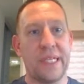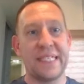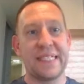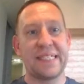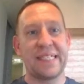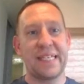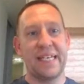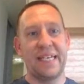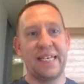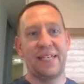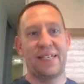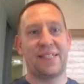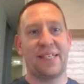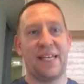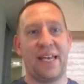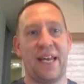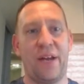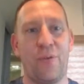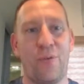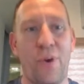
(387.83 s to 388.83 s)
This is
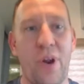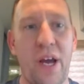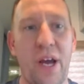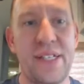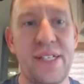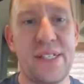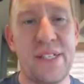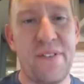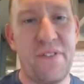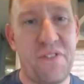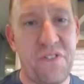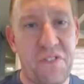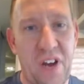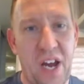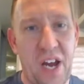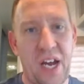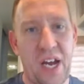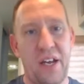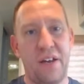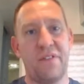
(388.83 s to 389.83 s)
a Ryzen
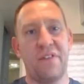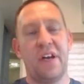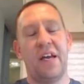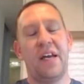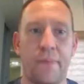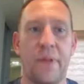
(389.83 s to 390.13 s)
5.